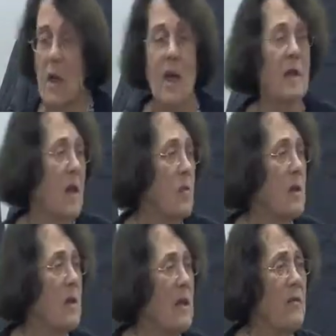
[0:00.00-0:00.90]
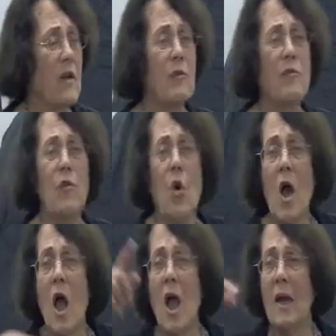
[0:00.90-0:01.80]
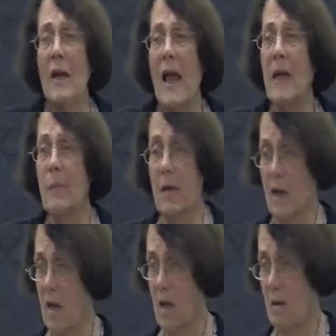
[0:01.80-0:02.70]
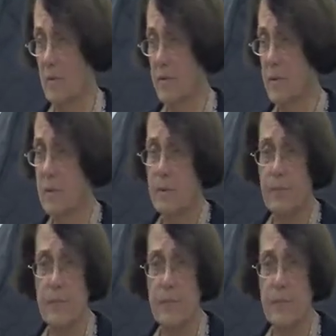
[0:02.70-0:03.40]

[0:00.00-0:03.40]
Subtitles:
And they were leaving for labor camps.